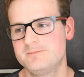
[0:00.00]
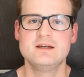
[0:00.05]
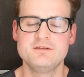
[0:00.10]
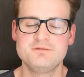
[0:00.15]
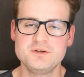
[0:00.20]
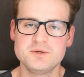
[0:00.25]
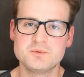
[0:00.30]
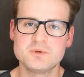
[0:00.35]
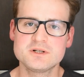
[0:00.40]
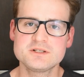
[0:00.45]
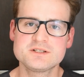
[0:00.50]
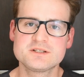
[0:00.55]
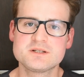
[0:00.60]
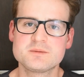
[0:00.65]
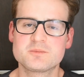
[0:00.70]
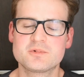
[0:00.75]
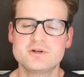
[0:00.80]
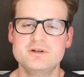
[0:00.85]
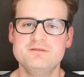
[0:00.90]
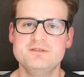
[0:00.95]
If you watch the
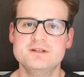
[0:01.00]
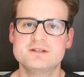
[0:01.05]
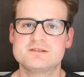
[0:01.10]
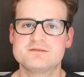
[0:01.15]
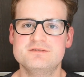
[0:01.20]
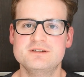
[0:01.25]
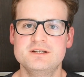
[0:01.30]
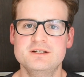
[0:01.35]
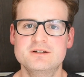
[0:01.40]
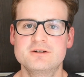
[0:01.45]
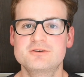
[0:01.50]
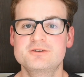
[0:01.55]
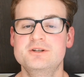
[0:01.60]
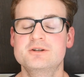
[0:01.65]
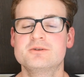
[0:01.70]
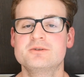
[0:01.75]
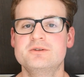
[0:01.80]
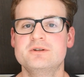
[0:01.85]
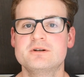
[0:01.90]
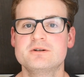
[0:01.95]
previous video,
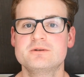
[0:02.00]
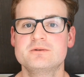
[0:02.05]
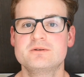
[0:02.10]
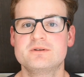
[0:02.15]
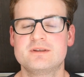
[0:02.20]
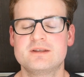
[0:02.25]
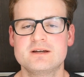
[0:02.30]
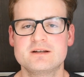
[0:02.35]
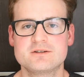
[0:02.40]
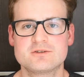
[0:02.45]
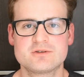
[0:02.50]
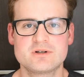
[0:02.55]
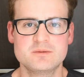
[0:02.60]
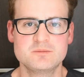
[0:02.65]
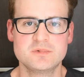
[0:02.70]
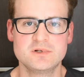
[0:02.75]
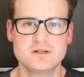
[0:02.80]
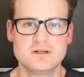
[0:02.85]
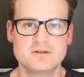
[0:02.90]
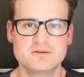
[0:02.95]
you'll know that
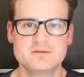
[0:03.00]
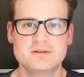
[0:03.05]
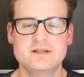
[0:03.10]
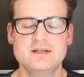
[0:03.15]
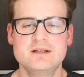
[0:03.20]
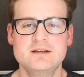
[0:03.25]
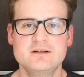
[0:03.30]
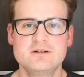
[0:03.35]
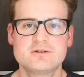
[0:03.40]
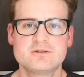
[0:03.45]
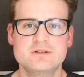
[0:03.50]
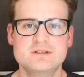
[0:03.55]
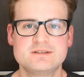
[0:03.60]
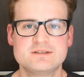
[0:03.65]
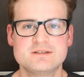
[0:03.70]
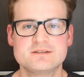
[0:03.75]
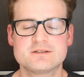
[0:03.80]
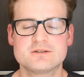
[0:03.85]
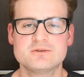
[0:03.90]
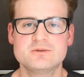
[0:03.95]
trembolone
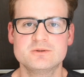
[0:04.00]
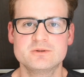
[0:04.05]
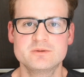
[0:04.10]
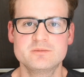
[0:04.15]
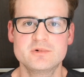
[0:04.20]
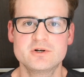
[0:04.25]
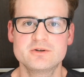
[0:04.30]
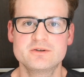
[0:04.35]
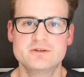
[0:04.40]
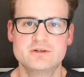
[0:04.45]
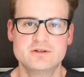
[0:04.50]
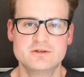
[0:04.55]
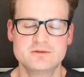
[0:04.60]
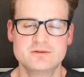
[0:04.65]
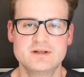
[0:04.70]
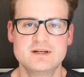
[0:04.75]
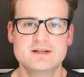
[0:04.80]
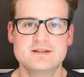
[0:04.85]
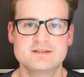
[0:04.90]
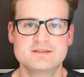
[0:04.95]
increases a hormone
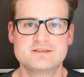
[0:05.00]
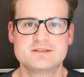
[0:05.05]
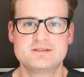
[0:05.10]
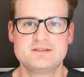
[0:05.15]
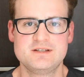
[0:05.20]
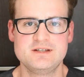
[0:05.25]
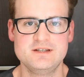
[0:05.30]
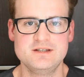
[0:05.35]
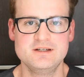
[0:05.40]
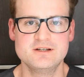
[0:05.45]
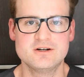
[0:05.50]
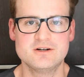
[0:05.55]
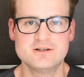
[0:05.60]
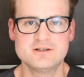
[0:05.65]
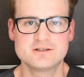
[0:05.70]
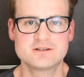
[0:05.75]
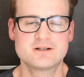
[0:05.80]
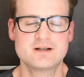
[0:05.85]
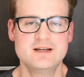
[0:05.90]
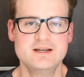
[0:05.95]
known as
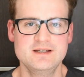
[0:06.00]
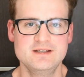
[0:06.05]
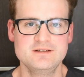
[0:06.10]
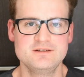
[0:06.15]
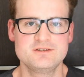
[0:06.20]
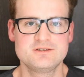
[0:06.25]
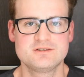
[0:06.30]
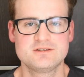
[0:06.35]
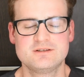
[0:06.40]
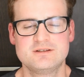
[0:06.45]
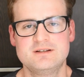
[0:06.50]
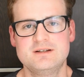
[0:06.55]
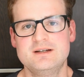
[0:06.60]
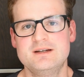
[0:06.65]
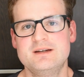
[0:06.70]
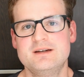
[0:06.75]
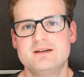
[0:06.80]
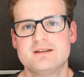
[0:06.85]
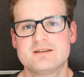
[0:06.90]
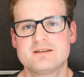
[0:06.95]
TRH,
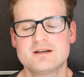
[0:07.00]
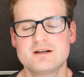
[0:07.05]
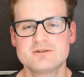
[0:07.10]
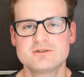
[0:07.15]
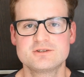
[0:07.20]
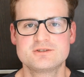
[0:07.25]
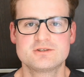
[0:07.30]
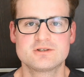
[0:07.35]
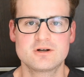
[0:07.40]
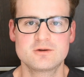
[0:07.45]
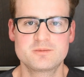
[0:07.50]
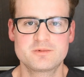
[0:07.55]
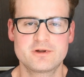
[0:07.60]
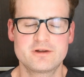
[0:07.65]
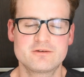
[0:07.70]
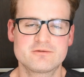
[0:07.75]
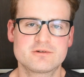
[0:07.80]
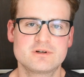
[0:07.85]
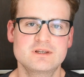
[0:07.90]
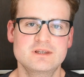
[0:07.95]

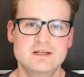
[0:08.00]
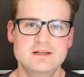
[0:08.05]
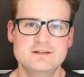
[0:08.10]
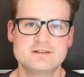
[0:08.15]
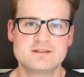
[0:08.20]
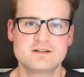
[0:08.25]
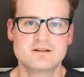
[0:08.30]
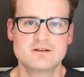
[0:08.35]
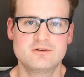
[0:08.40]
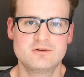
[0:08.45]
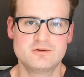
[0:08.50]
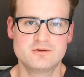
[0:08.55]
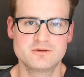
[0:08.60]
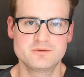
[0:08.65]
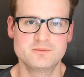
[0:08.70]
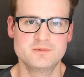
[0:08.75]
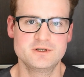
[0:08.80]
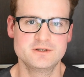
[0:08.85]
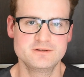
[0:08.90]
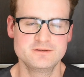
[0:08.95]
thyrotropin-releasing
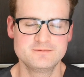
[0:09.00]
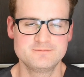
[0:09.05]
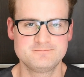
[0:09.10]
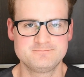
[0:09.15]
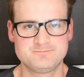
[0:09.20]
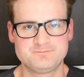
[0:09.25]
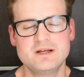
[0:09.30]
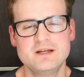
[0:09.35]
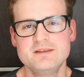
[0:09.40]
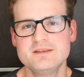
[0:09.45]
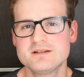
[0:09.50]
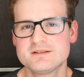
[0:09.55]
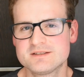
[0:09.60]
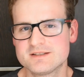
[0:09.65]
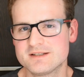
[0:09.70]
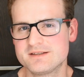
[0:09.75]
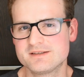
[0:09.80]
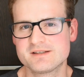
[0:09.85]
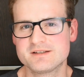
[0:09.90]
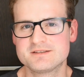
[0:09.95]
hormone. In the
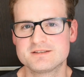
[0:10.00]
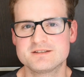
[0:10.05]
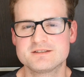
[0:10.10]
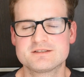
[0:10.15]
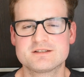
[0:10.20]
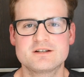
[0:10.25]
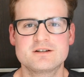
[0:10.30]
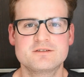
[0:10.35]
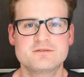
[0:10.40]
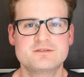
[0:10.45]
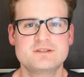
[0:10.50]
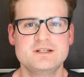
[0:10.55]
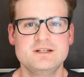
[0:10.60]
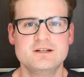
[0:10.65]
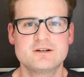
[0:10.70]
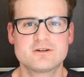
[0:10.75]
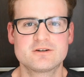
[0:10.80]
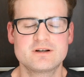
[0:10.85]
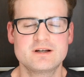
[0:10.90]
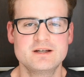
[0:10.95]
synthesis of
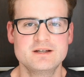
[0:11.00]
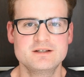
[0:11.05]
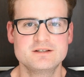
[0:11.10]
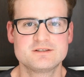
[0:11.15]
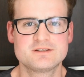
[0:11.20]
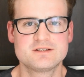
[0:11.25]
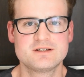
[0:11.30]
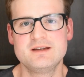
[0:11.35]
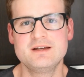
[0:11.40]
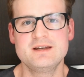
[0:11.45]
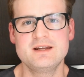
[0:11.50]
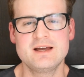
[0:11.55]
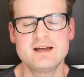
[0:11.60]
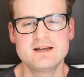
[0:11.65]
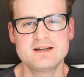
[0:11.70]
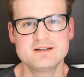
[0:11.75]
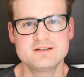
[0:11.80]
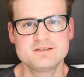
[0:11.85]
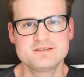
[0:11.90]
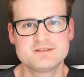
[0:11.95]
TRH, it
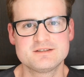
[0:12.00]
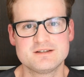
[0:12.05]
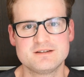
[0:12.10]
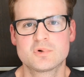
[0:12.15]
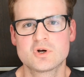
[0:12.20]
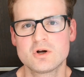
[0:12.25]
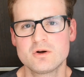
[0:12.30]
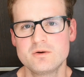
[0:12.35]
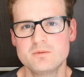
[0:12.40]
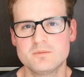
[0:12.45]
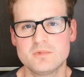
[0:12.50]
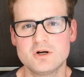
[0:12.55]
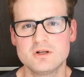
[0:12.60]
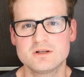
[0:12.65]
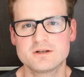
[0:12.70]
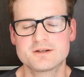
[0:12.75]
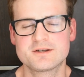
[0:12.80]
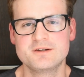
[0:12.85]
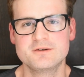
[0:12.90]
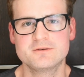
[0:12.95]
has
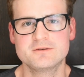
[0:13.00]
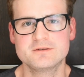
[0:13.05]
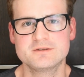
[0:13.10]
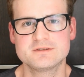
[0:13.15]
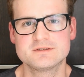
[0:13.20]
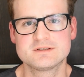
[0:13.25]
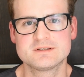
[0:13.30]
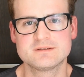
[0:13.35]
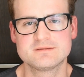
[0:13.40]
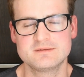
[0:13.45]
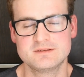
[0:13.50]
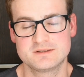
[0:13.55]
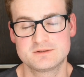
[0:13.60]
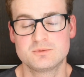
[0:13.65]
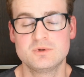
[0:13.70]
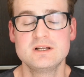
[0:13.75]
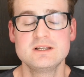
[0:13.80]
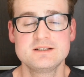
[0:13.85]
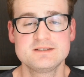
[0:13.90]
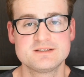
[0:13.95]
promolecules, as
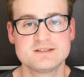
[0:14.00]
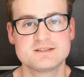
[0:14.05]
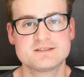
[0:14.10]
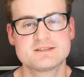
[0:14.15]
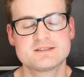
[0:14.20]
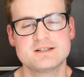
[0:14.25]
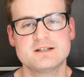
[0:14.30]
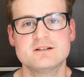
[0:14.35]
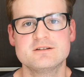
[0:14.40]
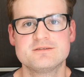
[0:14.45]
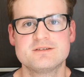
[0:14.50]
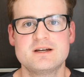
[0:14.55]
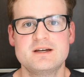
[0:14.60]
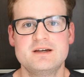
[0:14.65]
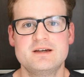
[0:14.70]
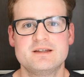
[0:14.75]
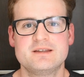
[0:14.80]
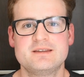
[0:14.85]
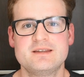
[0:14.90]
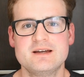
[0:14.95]
well as
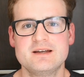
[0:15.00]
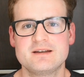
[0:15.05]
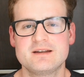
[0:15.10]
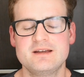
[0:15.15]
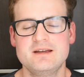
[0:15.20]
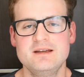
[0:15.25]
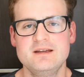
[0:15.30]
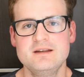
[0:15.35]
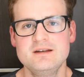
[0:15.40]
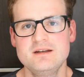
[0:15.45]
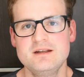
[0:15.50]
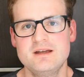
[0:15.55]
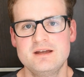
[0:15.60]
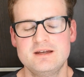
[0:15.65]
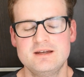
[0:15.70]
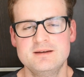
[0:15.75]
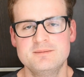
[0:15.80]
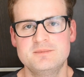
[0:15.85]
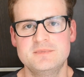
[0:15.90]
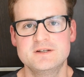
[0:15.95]
itself, that
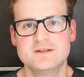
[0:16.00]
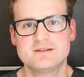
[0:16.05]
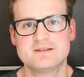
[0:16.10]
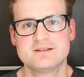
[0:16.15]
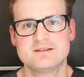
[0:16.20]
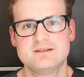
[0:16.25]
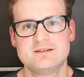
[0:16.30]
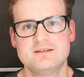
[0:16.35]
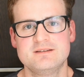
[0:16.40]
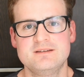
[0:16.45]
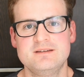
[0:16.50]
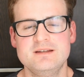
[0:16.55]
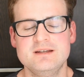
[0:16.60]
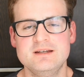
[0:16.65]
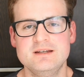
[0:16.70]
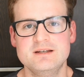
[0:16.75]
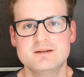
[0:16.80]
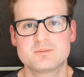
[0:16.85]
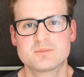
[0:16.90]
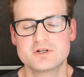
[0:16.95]
inhibit
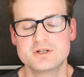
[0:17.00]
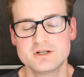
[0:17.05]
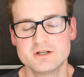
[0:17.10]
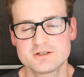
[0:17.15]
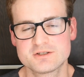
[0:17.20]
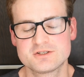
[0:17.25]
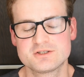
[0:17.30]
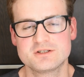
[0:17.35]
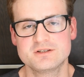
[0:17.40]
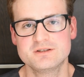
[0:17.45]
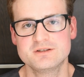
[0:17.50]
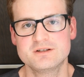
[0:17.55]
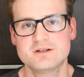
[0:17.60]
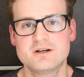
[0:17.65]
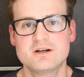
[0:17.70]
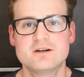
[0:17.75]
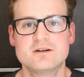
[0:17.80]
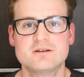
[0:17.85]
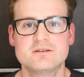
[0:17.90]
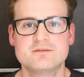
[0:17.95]
the production
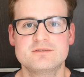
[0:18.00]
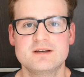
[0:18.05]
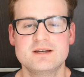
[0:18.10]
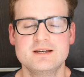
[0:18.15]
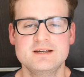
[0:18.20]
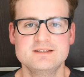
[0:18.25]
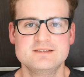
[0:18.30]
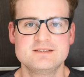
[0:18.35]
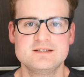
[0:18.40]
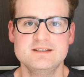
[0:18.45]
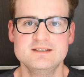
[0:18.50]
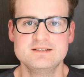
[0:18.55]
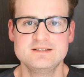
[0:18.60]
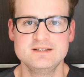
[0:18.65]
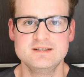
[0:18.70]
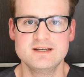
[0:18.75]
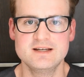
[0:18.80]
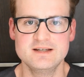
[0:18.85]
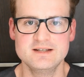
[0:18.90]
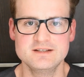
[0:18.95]
of
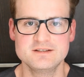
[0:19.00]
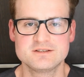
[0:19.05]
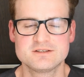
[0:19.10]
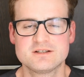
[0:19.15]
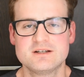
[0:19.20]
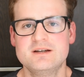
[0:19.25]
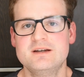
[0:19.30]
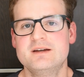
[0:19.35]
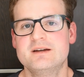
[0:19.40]
ACTH.